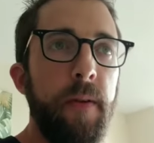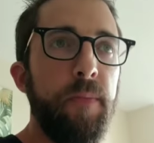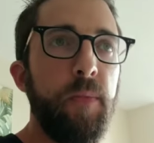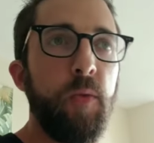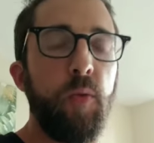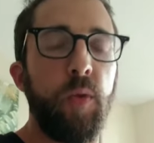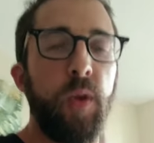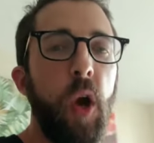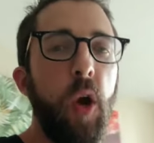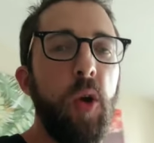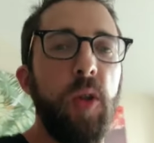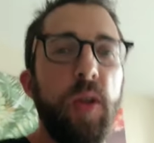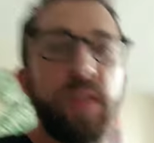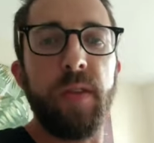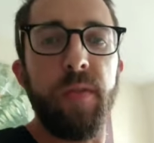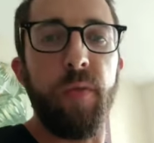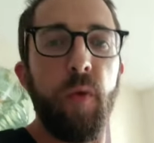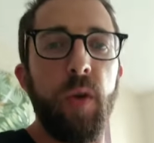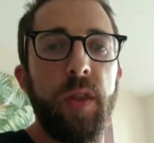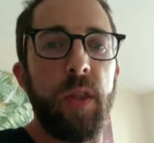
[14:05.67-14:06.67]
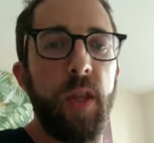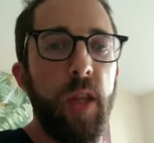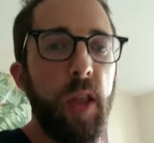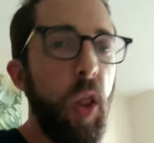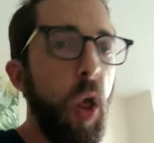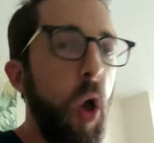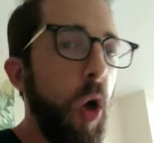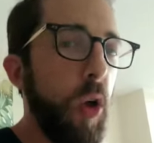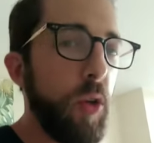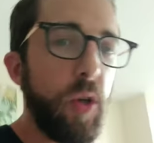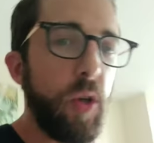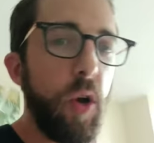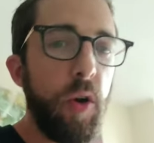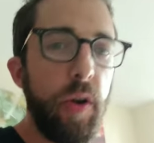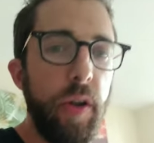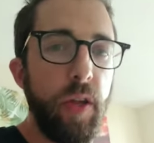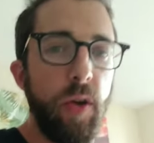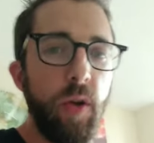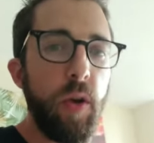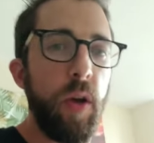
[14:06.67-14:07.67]
Regardless of what the laws are
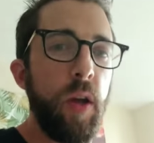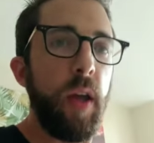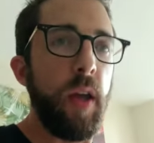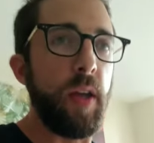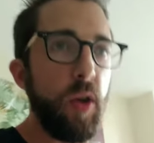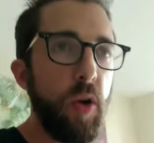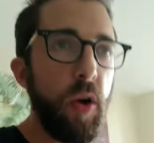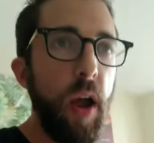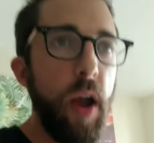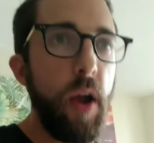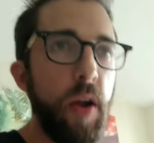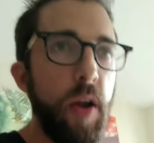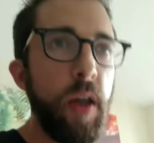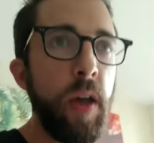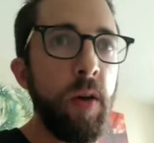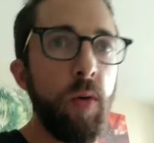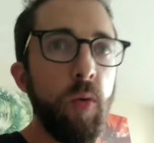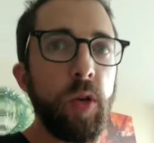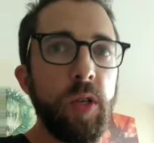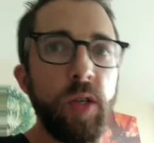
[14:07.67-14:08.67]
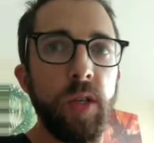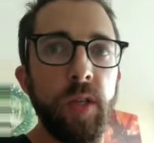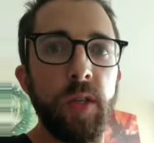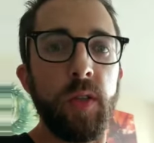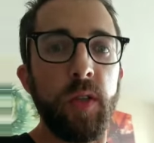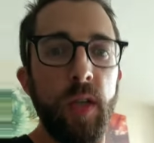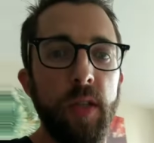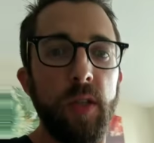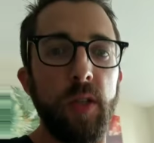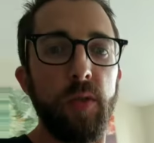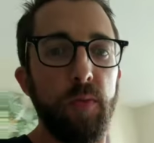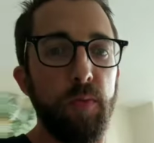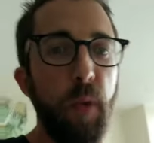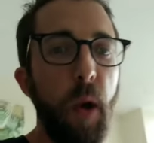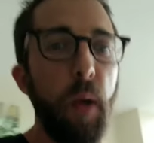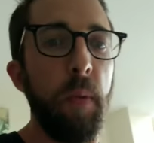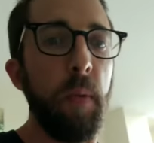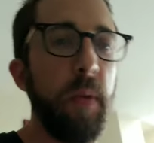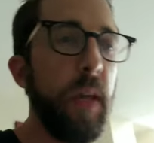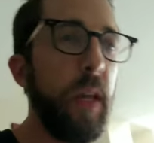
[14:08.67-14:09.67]
in your area, which is, it's
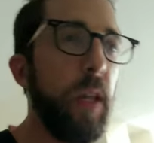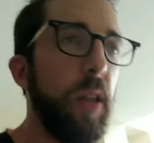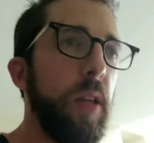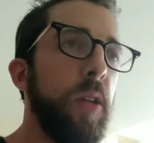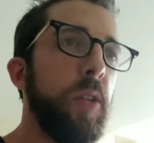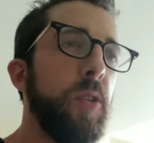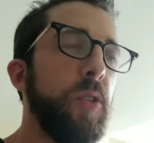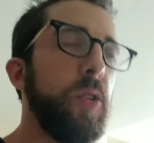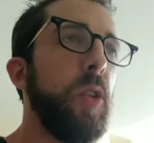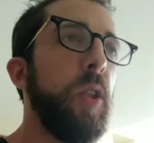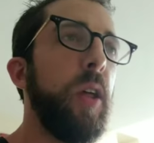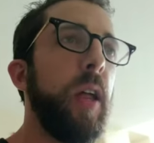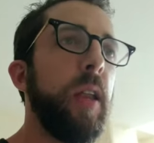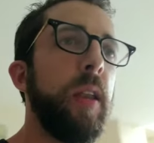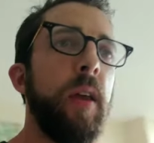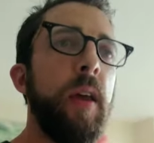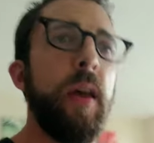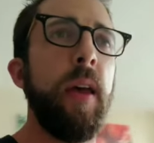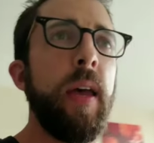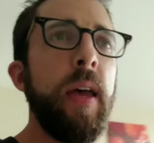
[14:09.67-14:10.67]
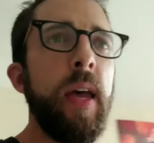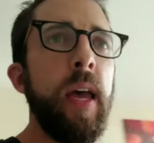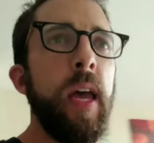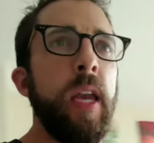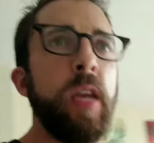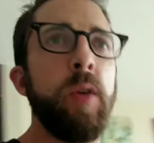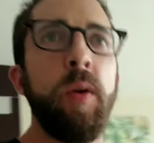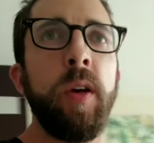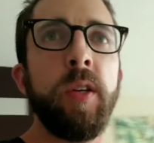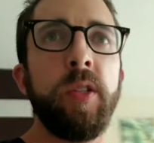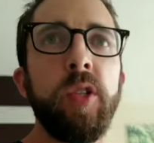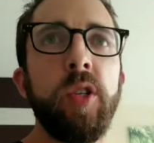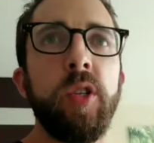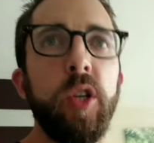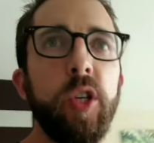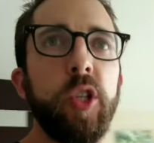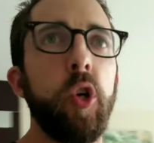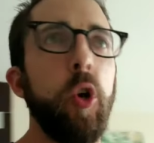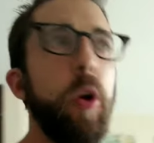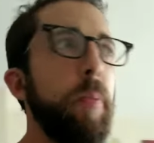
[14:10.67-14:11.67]
probably illegal to do that anyways, you just
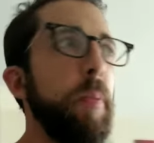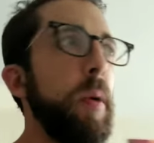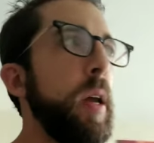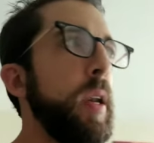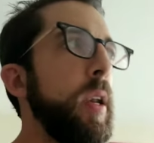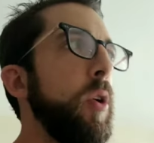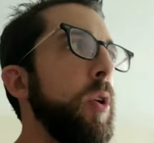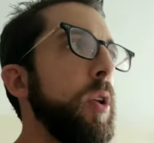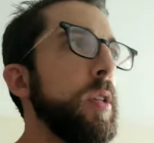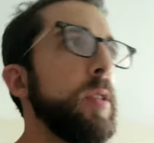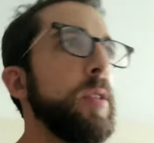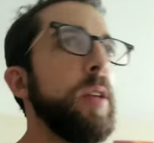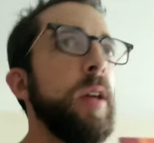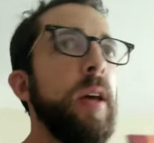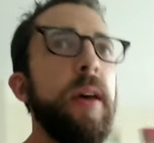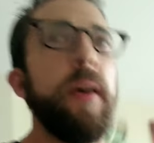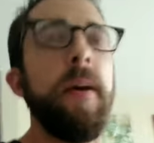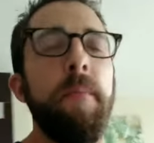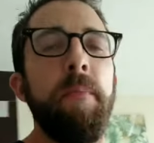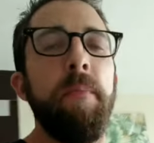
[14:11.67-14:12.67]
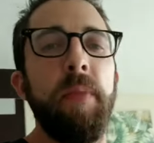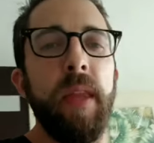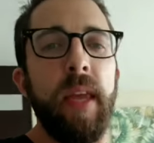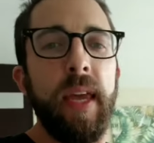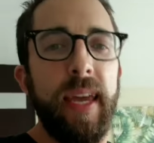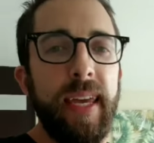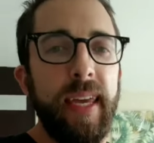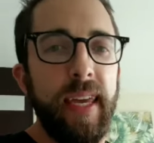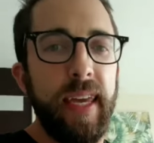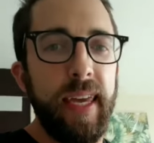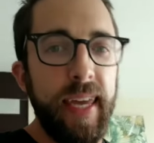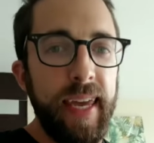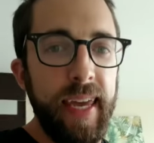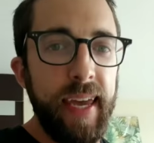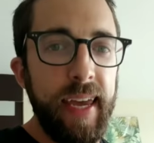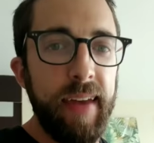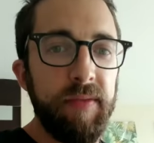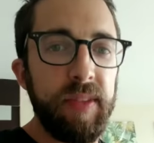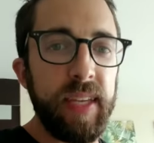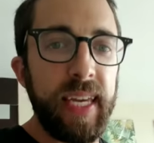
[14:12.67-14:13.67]
show up unnoticed.
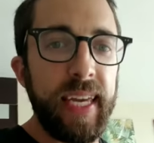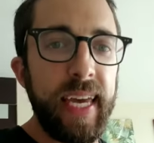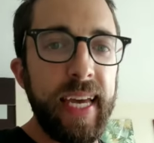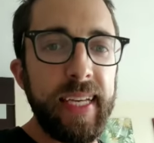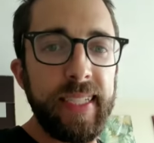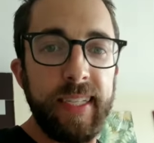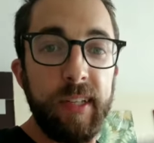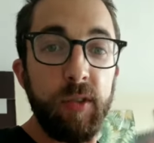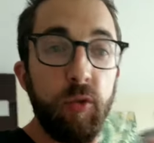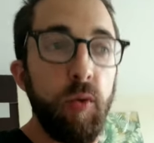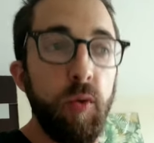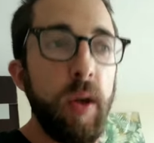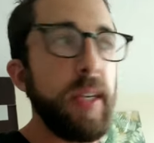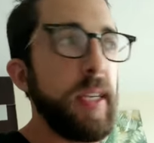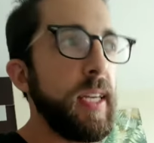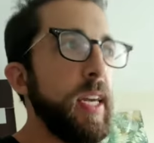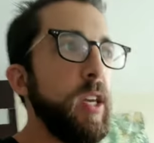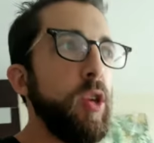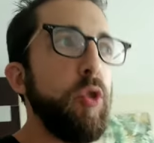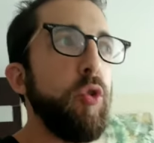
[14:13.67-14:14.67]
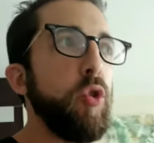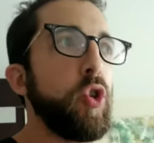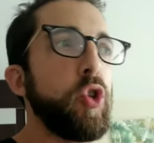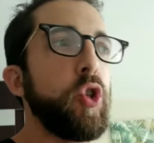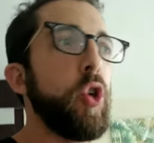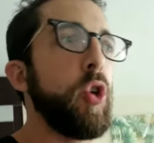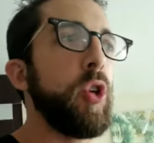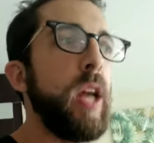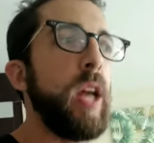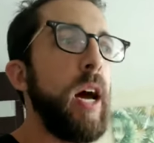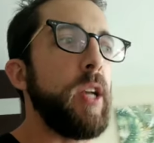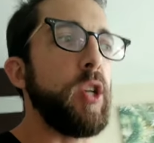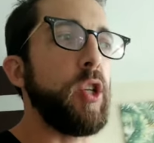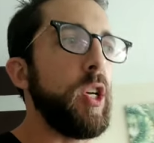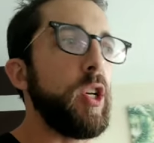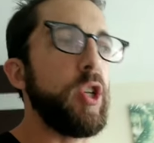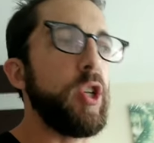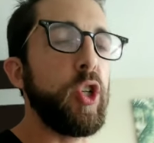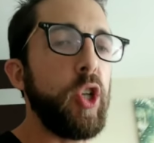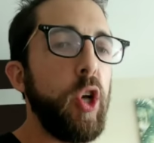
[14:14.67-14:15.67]
If the guest is renting it, you should not
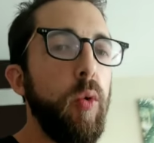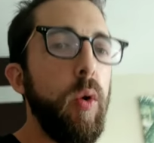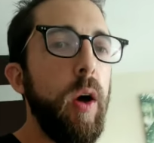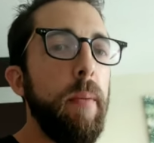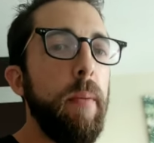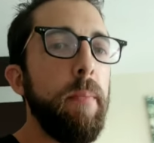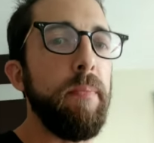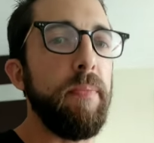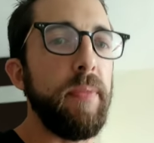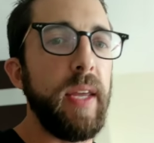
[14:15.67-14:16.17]
just show up.